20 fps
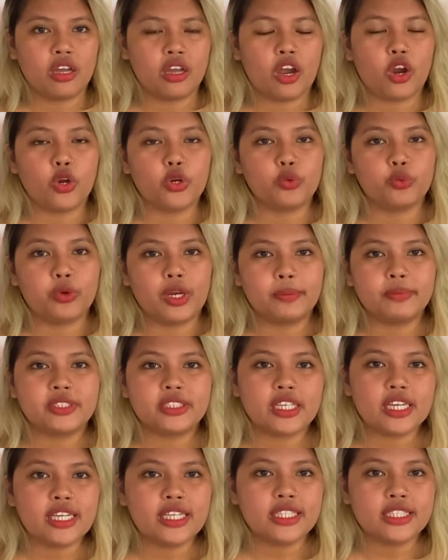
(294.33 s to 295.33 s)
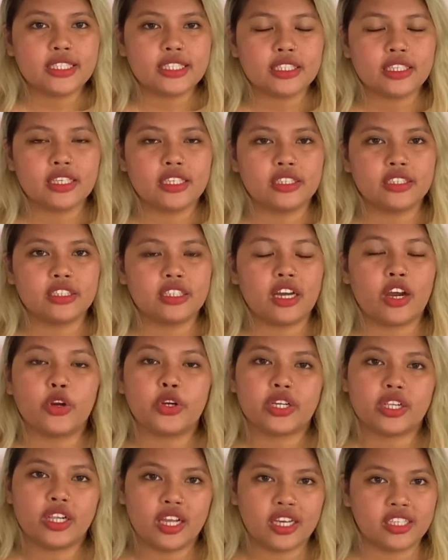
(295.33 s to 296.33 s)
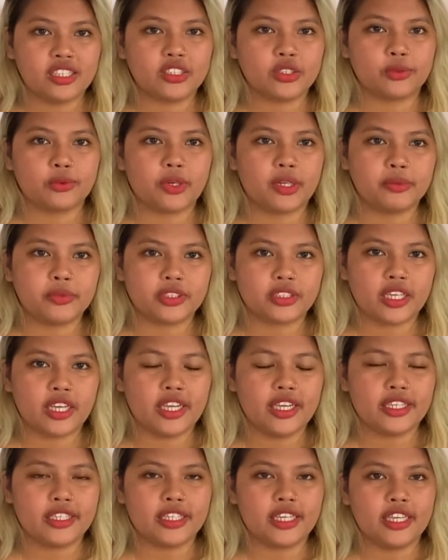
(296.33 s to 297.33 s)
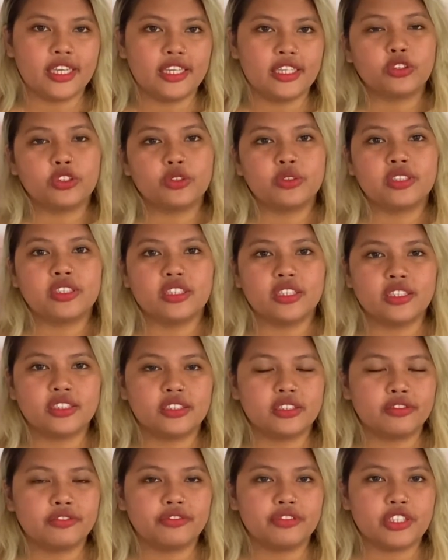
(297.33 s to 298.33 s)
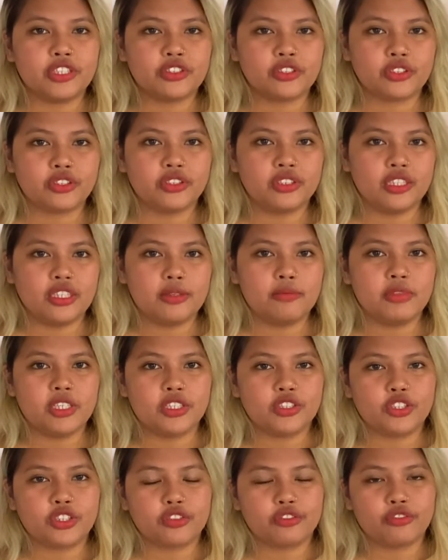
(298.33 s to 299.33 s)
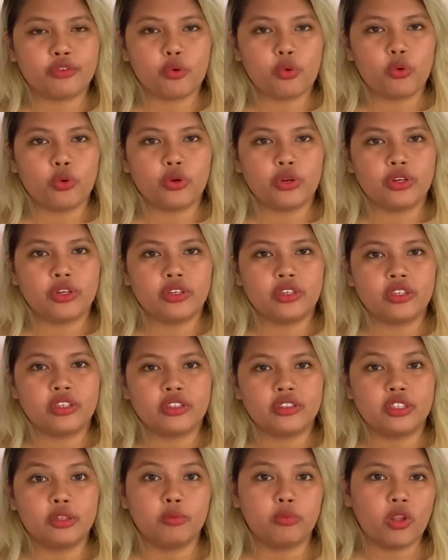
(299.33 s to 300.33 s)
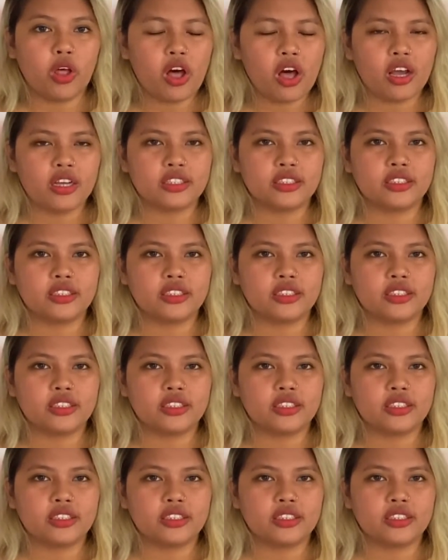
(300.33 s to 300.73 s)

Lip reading: our website and our client's website, and also does the featured image for the blogs.